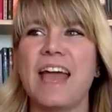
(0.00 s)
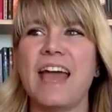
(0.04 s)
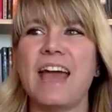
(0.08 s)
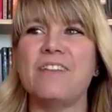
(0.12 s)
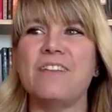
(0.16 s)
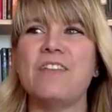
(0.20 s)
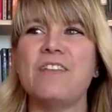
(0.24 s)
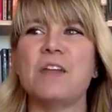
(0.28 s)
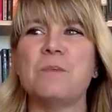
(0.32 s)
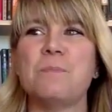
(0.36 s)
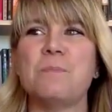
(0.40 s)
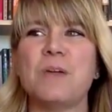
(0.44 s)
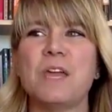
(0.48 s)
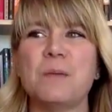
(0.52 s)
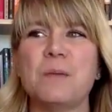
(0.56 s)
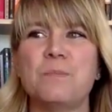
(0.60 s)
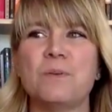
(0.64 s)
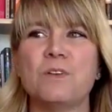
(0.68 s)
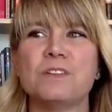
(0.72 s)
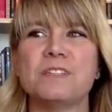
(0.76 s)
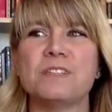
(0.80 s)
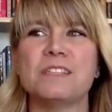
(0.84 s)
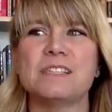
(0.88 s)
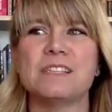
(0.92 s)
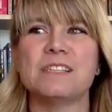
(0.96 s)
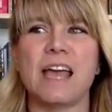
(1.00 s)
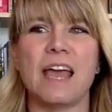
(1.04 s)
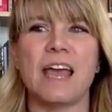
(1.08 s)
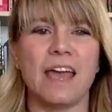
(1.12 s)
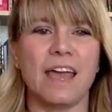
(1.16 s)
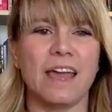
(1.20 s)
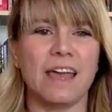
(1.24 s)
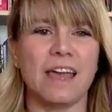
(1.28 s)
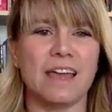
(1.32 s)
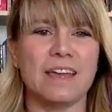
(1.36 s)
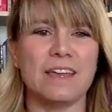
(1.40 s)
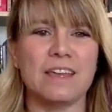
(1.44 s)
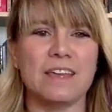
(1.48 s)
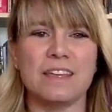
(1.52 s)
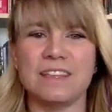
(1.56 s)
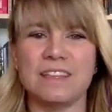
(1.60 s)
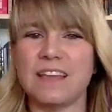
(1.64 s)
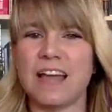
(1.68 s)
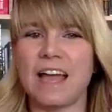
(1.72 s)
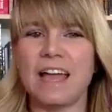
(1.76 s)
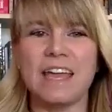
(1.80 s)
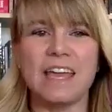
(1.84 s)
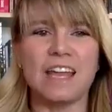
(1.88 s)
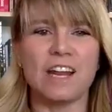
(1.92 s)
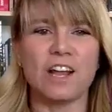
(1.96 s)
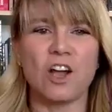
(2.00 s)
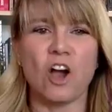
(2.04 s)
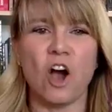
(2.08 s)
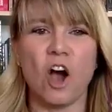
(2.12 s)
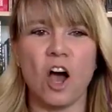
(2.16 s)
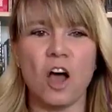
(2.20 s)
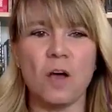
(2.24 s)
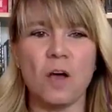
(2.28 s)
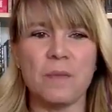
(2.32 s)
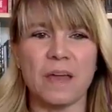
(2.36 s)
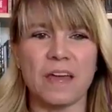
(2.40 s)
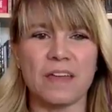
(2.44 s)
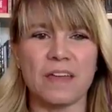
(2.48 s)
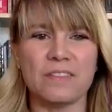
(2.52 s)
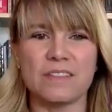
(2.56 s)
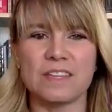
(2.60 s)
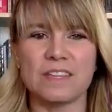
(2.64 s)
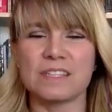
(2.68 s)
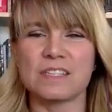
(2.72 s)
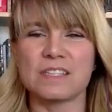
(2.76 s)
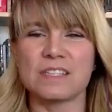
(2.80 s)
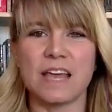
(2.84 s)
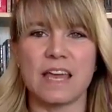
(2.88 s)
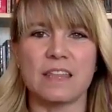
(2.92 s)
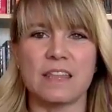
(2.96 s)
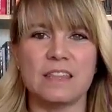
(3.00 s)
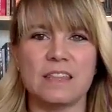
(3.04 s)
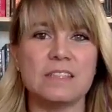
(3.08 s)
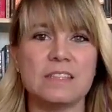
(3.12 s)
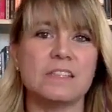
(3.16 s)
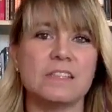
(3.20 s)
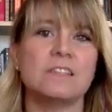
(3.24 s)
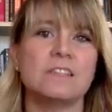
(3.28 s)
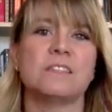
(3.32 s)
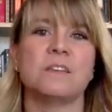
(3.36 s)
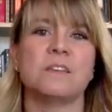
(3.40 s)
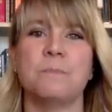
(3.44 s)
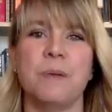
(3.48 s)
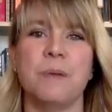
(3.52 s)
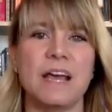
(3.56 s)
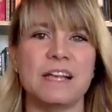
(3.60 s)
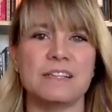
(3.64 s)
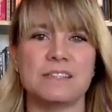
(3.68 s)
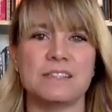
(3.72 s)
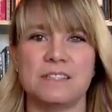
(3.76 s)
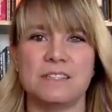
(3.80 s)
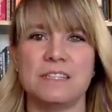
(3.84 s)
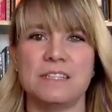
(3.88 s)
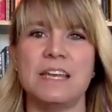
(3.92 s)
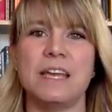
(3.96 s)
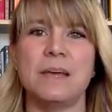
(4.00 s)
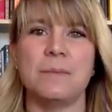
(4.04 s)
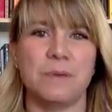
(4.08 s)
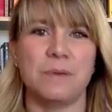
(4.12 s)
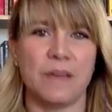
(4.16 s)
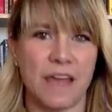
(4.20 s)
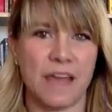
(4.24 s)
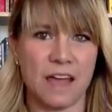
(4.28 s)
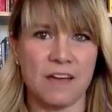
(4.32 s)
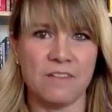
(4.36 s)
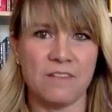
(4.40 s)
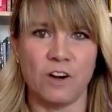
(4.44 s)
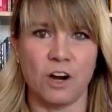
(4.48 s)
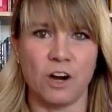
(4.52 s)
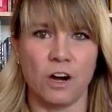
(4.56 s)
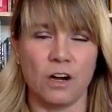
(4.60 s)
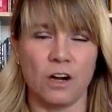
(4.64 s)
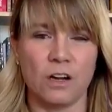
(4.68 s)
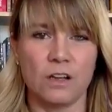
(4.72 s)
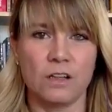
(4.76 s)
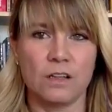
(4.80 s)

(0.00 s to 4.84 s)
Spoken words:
And then people say, I get a comment that's like, this is the best tip ever.